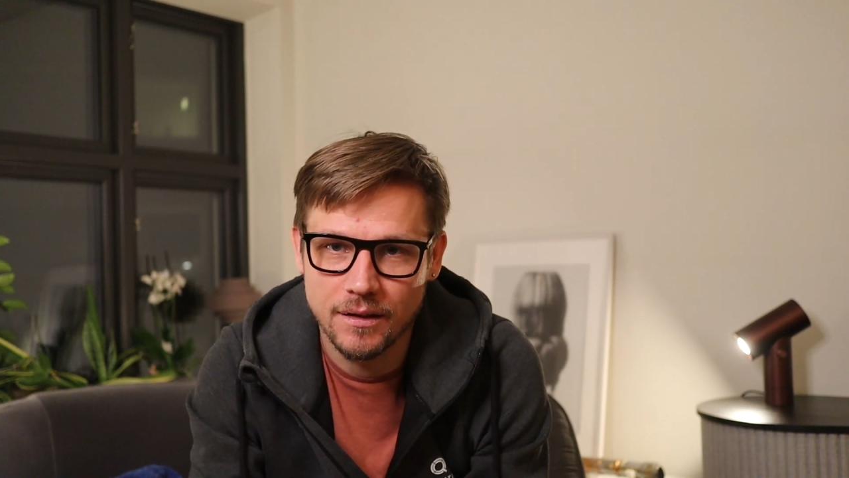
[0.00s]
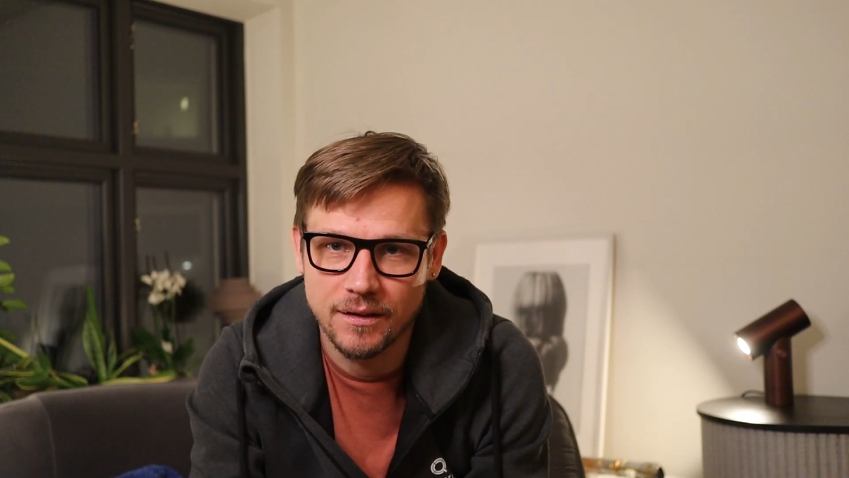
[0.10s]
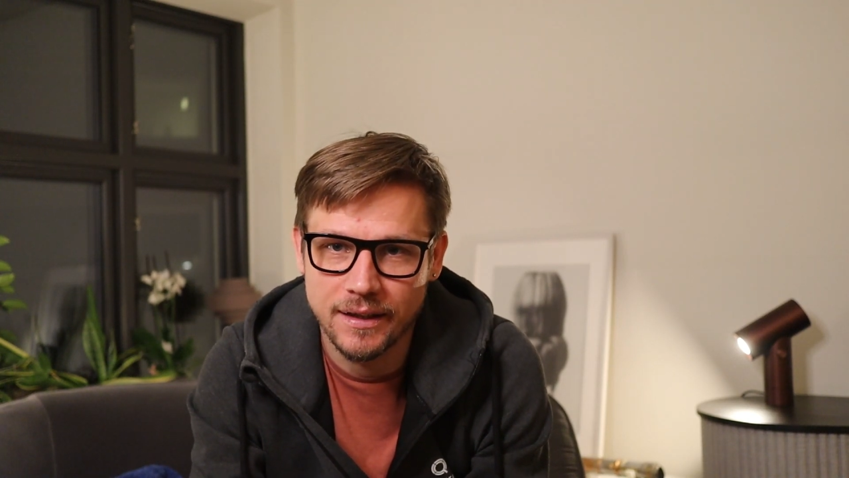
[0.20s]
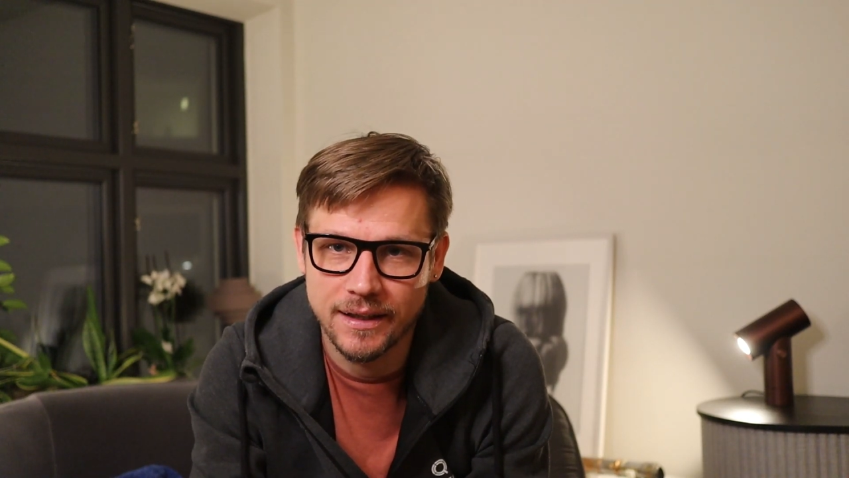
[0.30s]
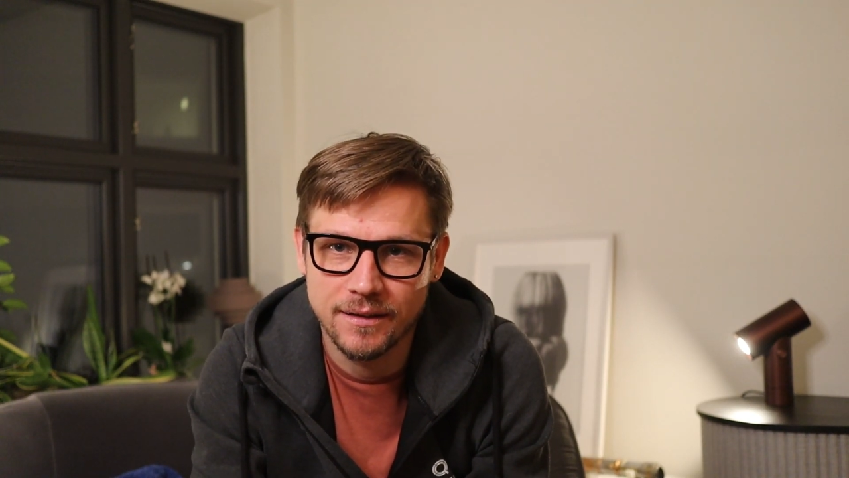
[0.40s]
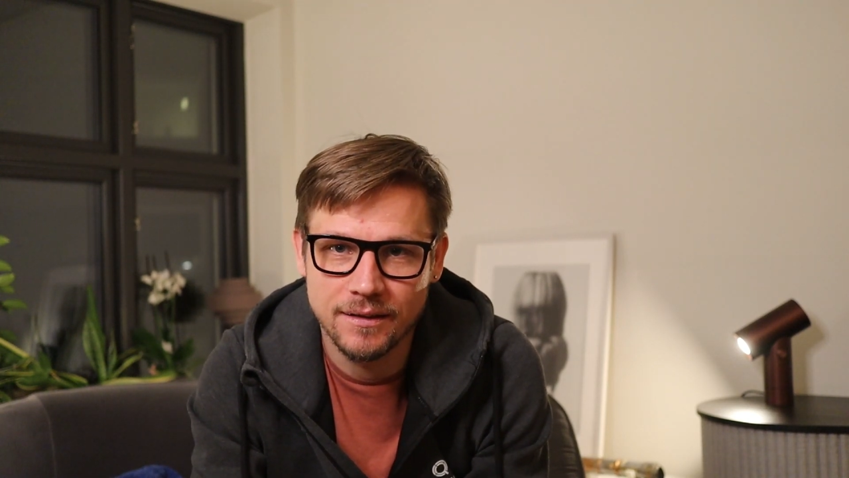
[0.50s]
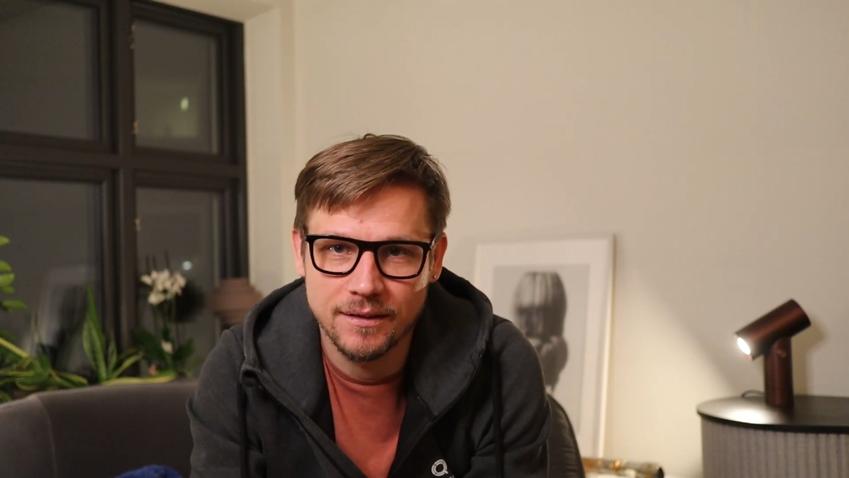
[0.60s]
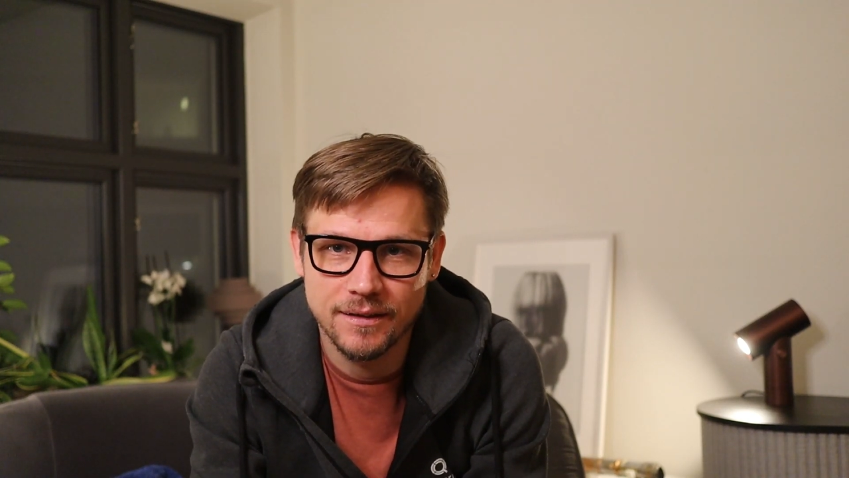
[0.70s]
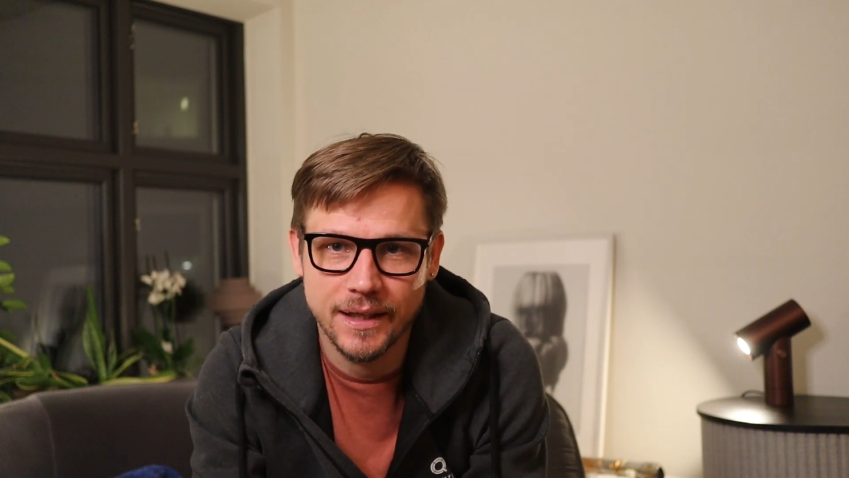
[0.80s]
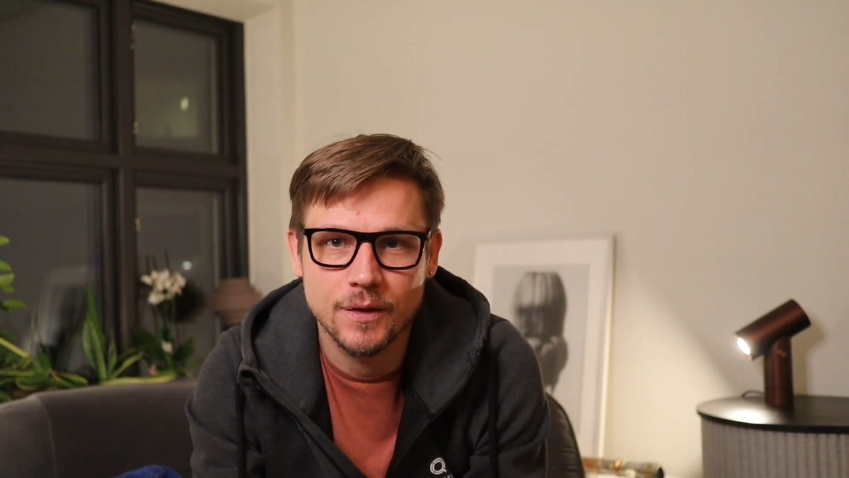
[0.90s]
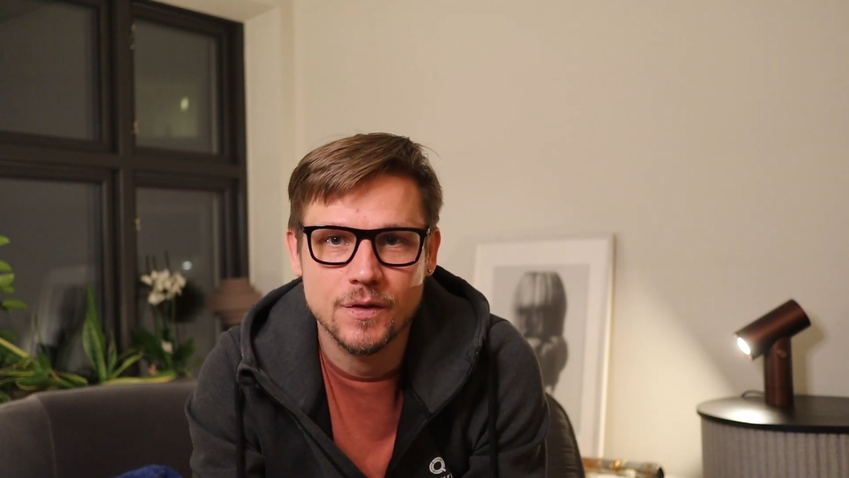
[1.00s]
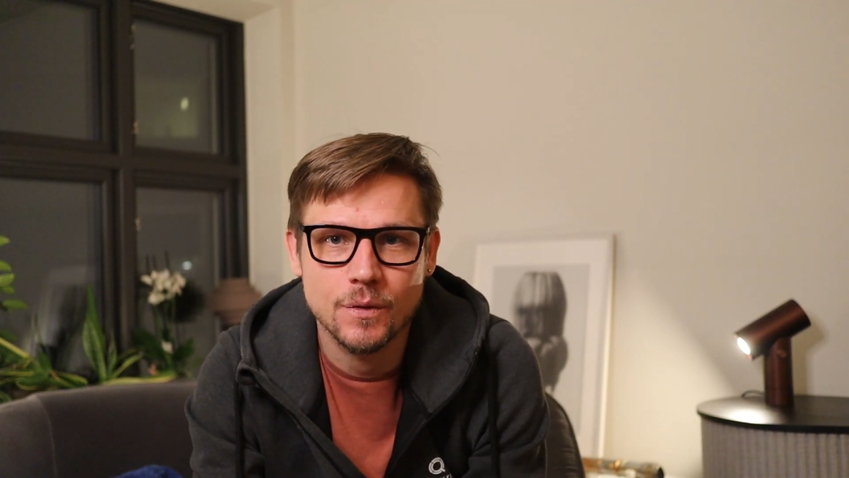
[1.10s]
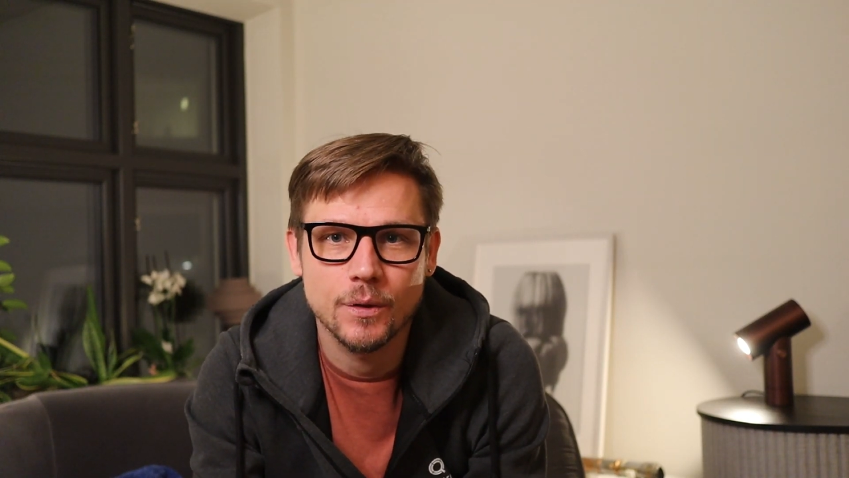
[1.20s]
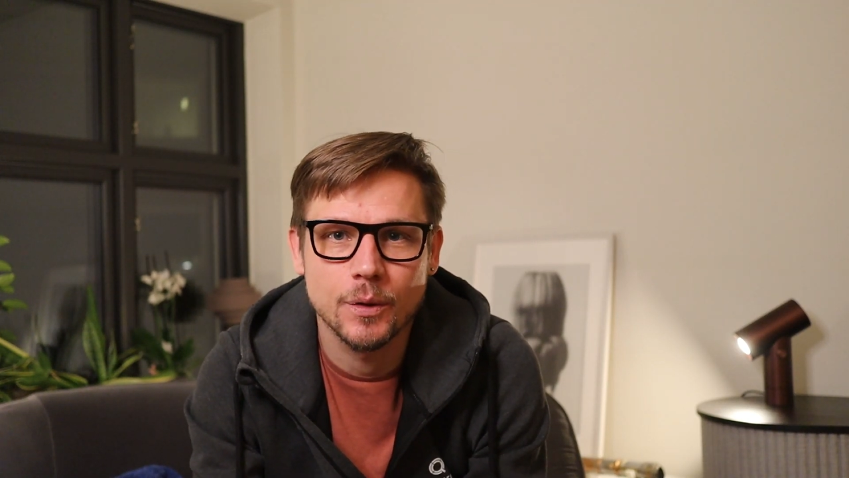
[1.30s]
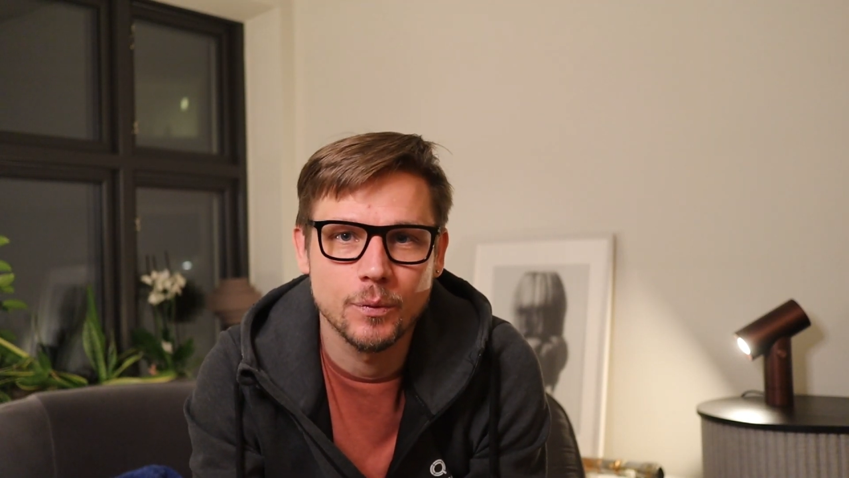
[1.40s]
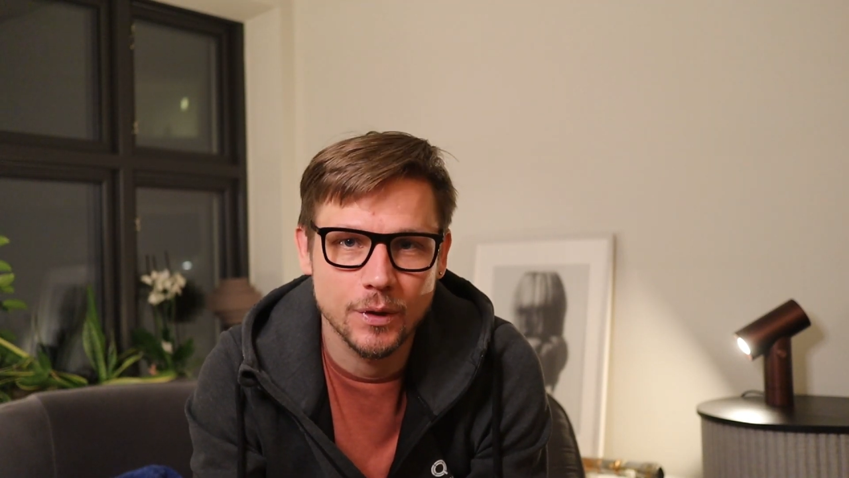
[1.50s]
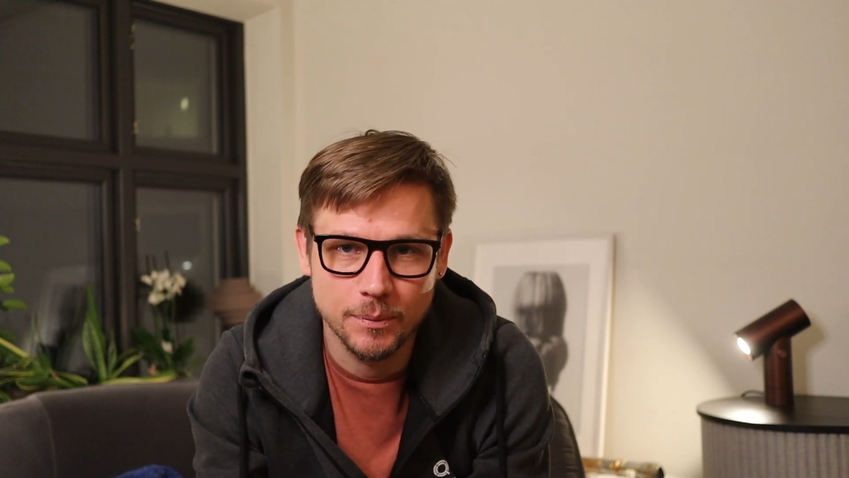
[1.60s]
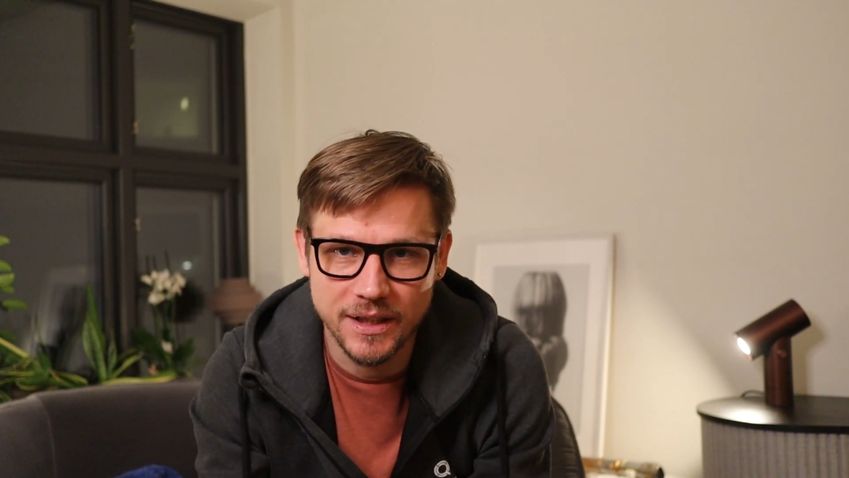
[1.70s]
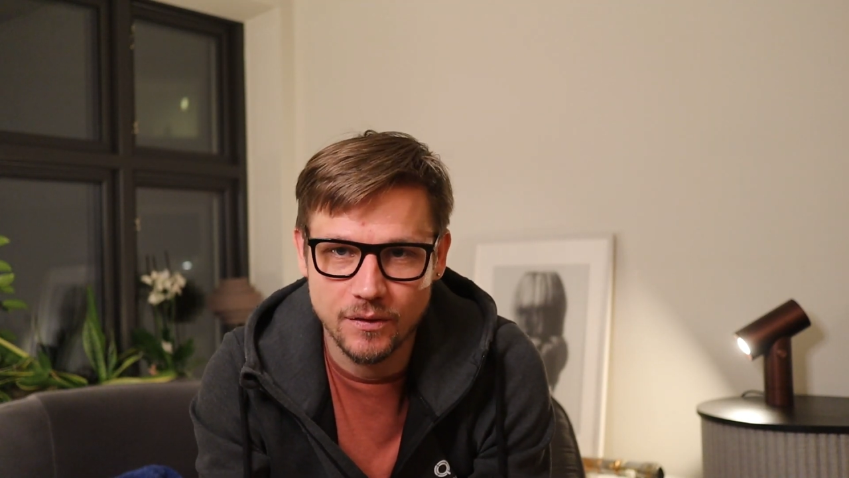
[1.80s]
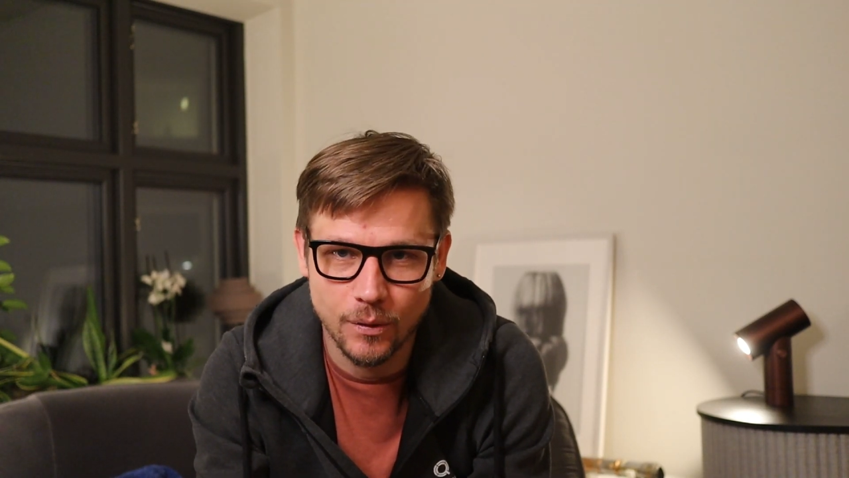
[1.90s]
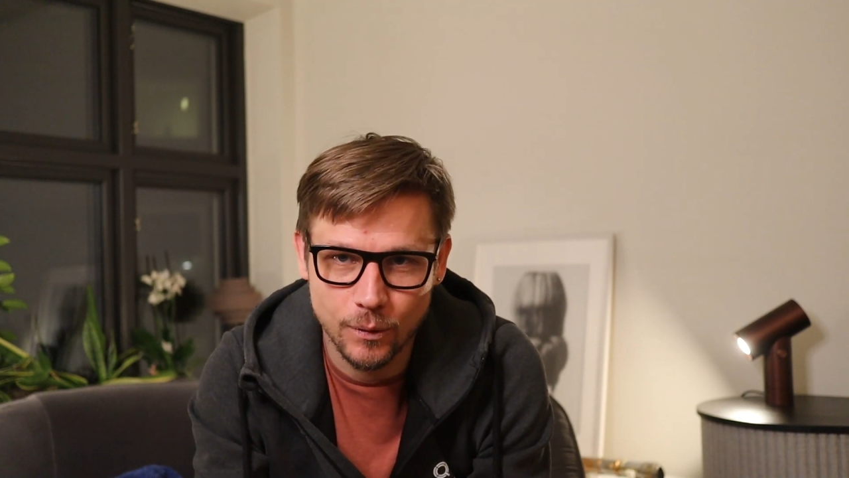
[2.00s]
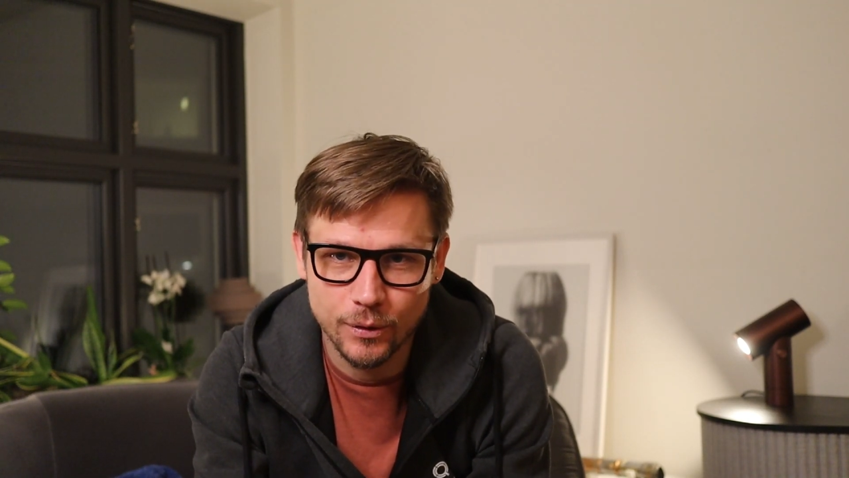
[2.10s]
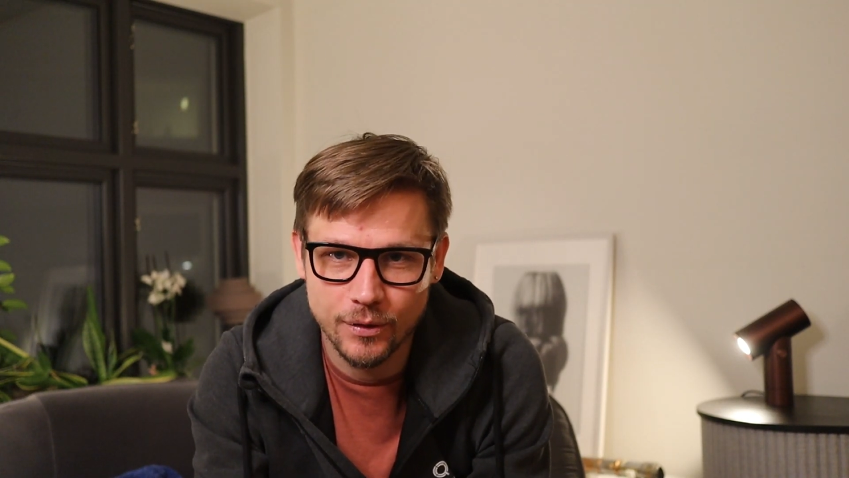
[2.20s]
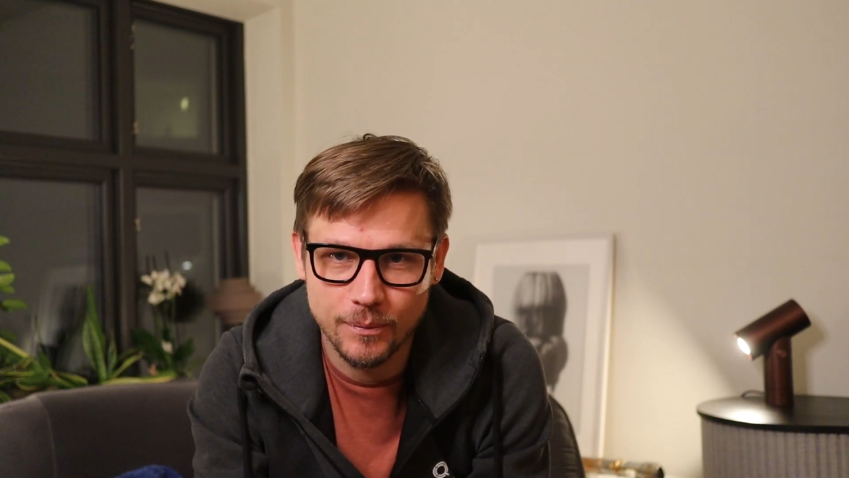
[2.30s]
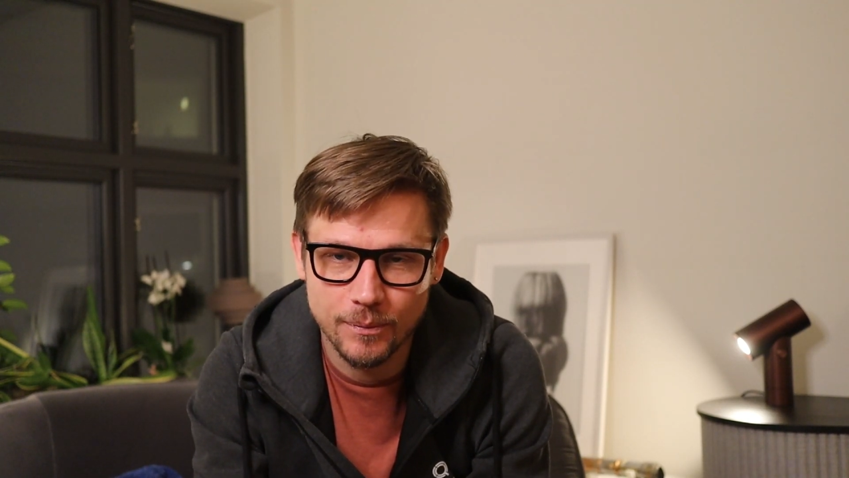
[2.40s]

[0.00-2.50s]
then their story will be told,